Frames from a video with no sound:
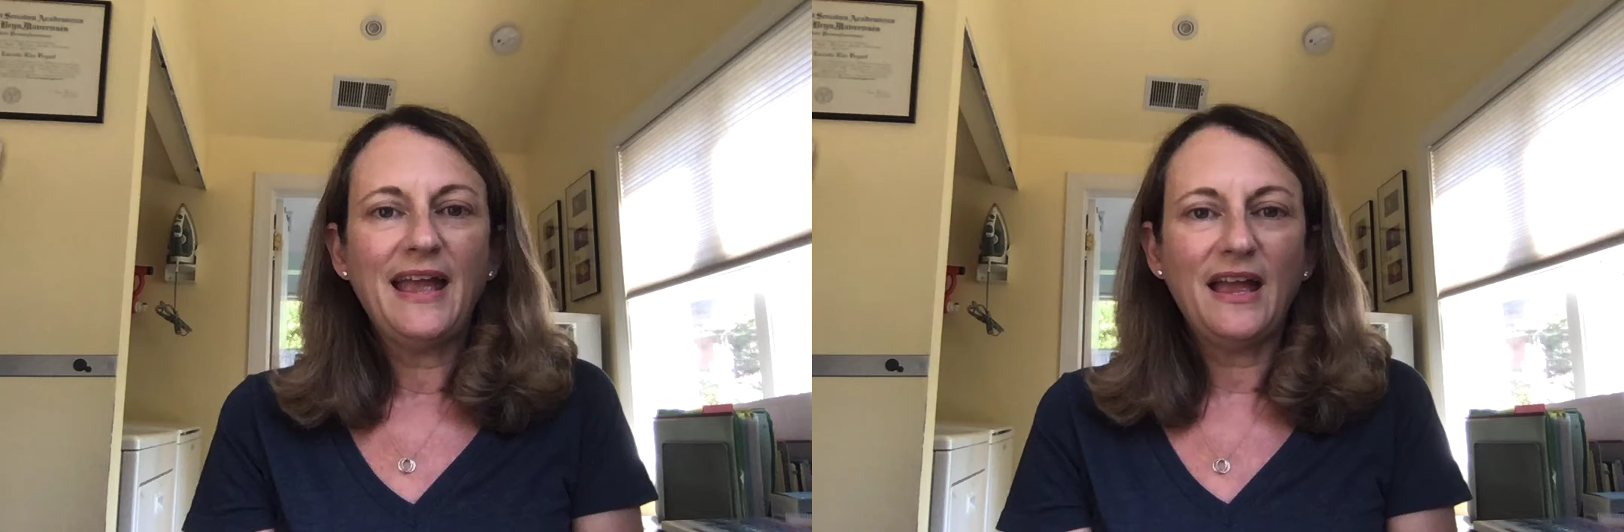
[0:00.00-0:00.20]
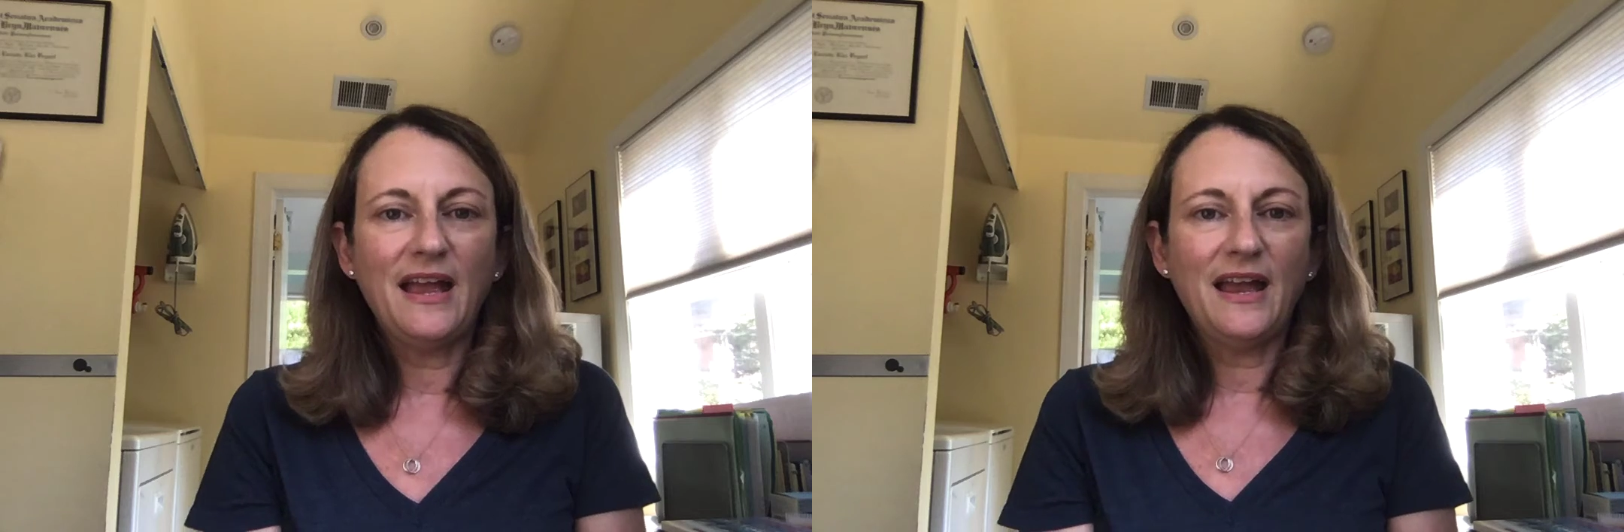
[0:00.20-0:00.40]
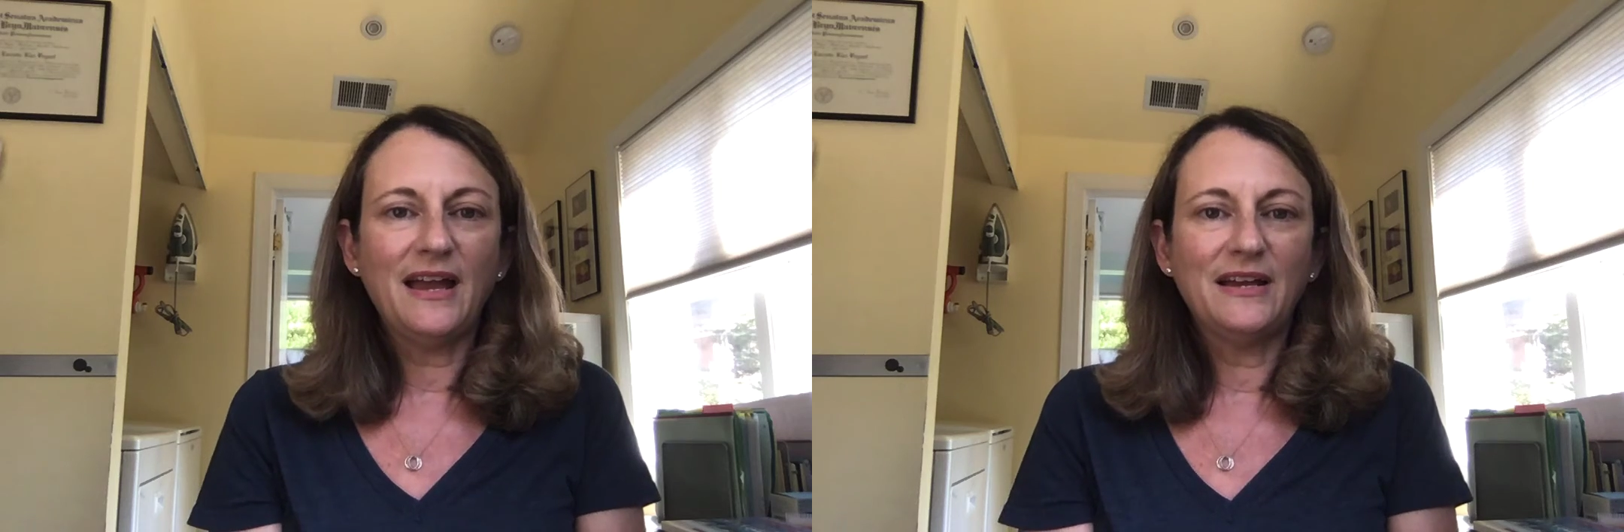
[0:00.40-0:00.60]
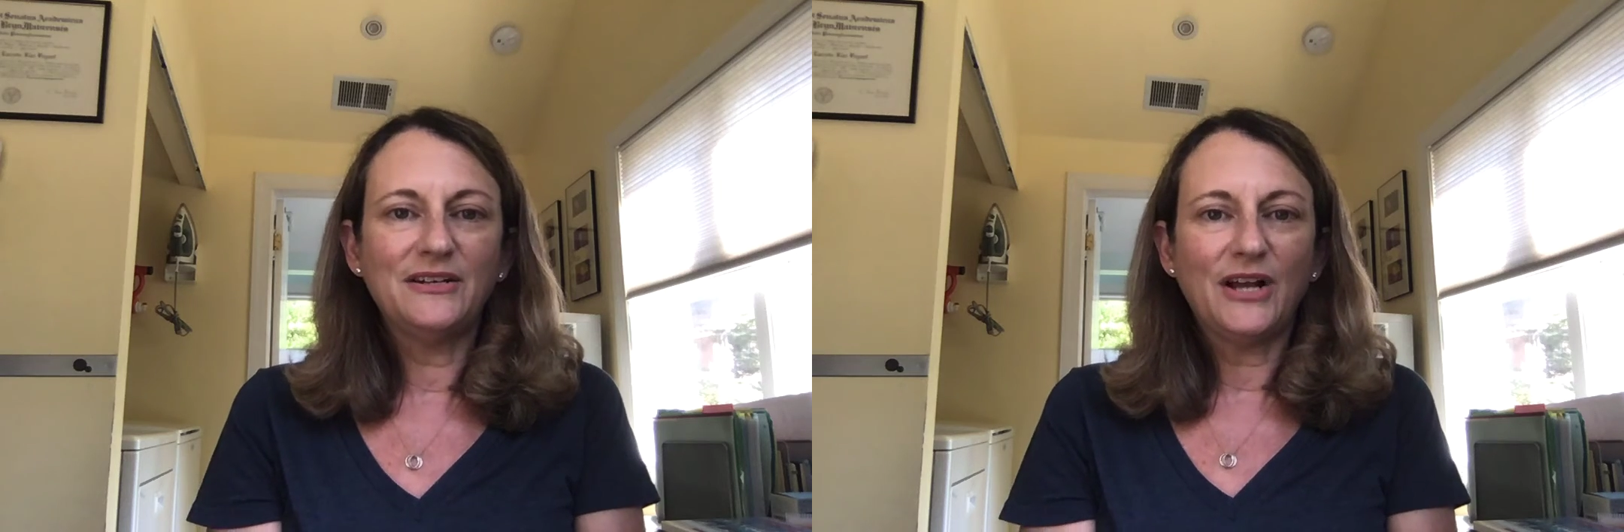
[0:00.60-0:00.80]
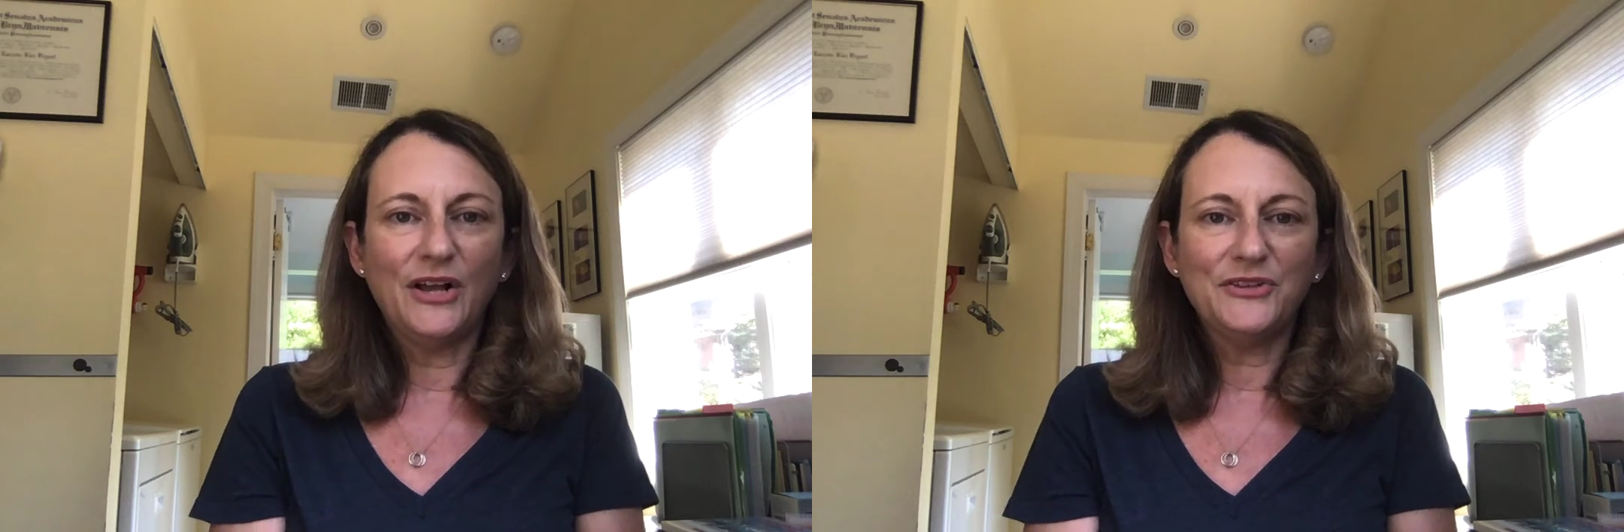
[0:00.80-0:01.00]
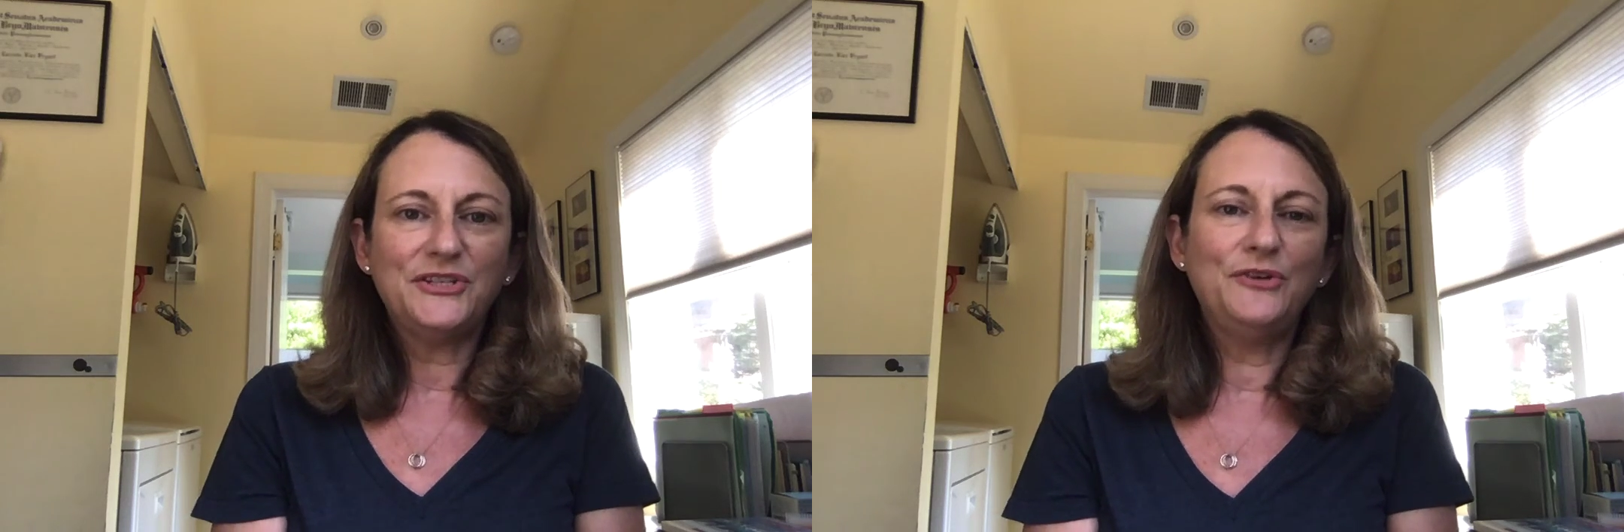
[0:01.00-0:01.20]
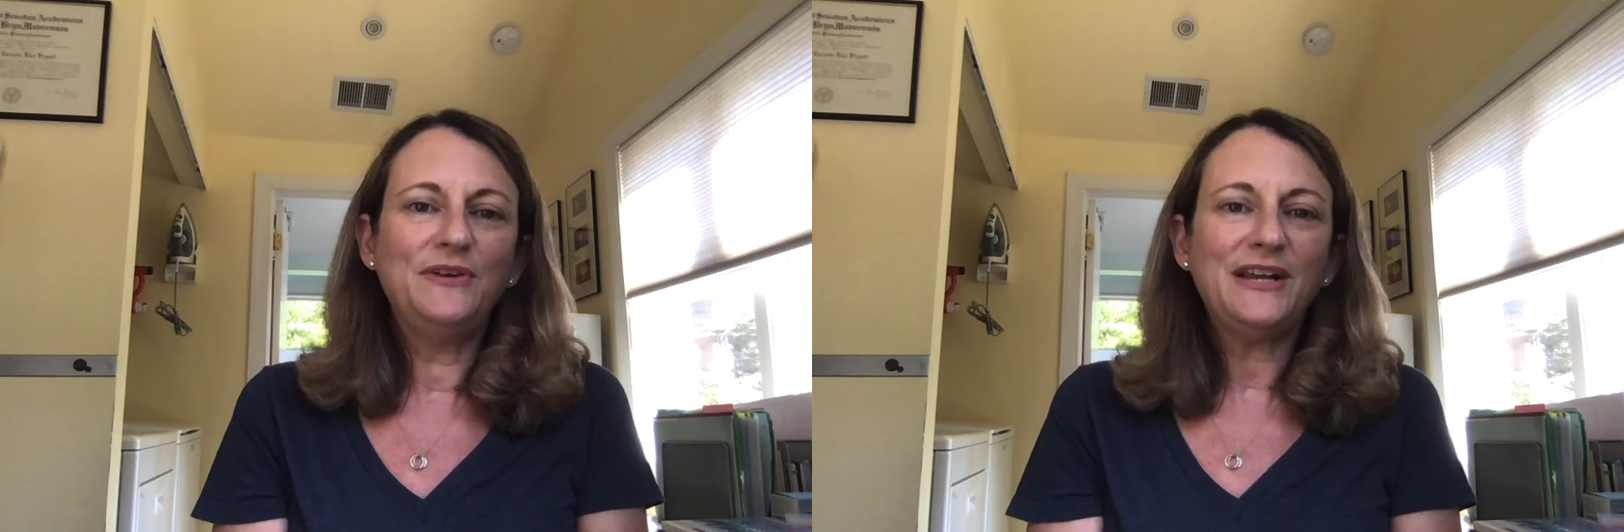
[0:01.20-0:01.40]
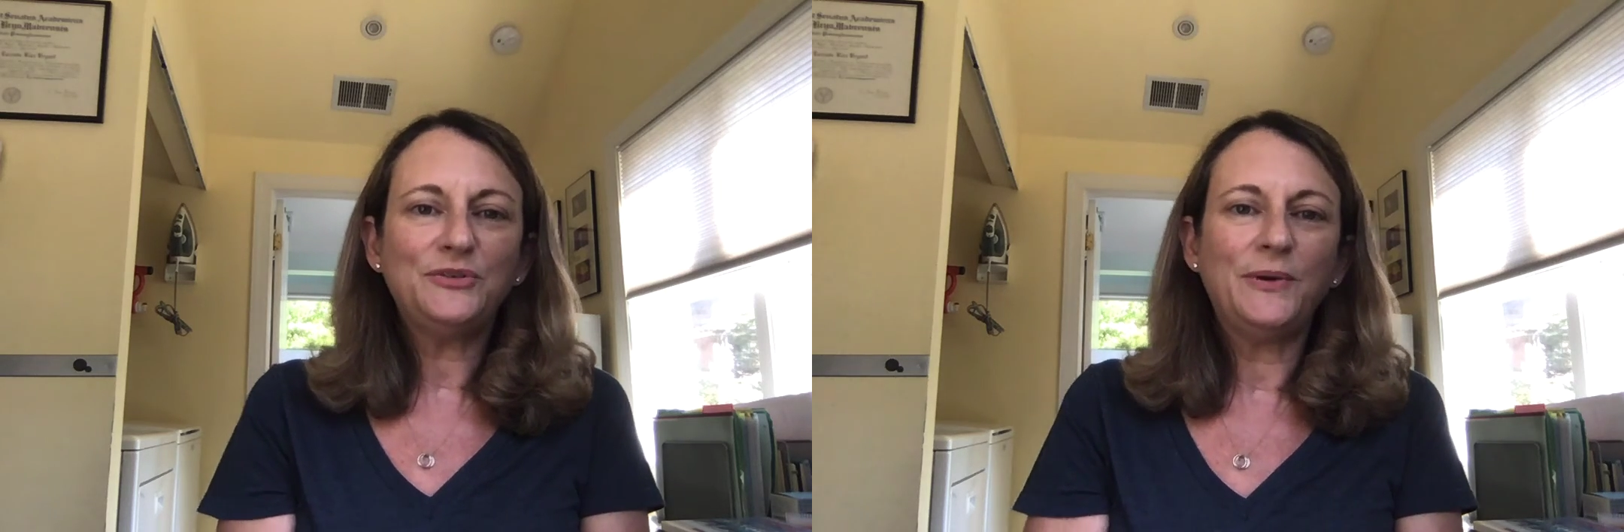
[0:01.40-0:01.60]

and I'll see you next